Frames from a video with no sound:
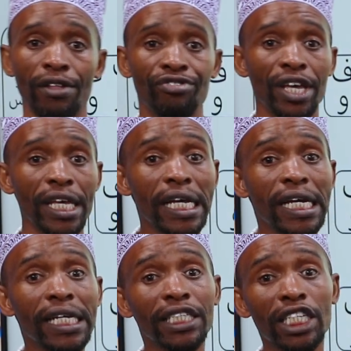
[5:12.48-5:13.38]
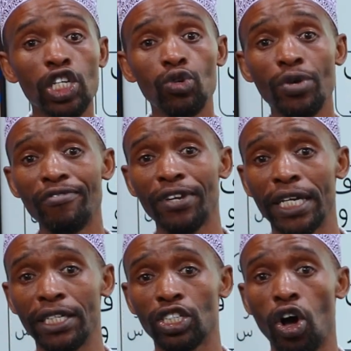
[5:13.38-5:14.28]
The English
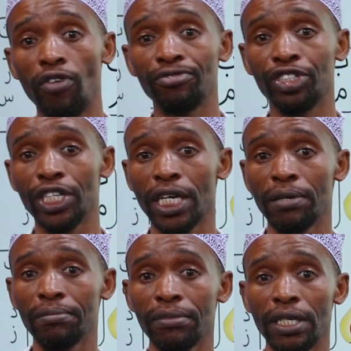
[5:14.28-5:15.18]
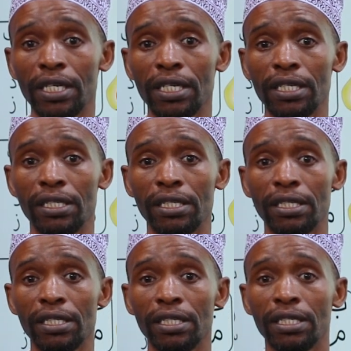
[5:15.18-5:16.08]
equivalent of Jiim is